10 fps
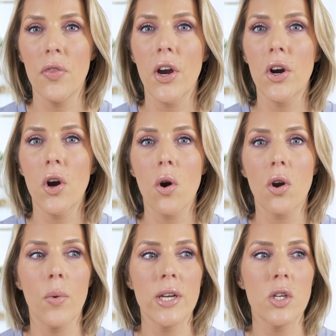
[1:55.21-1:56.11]
There are
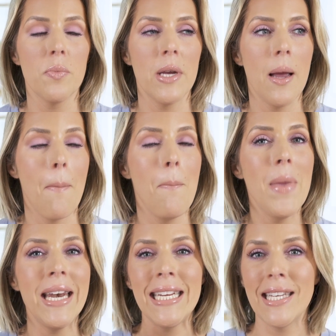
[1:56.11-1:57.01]
going to be
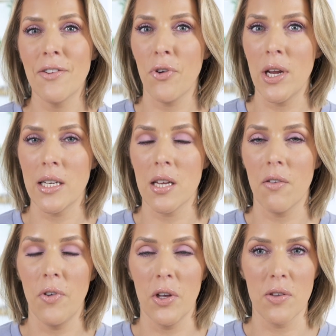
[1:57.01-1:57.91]
many different
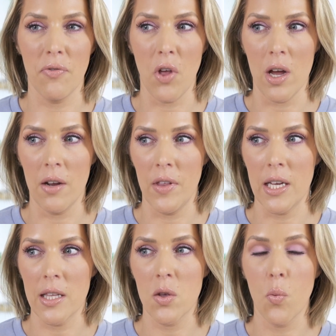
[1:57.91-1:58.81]
fields of thought of
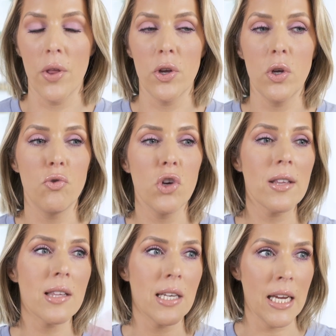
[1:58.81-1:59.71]
this, whether you
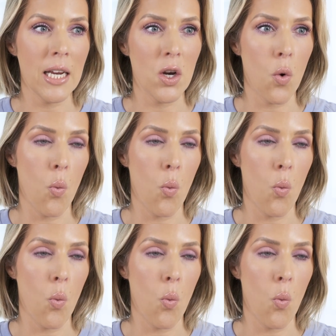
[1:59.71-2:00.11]
just need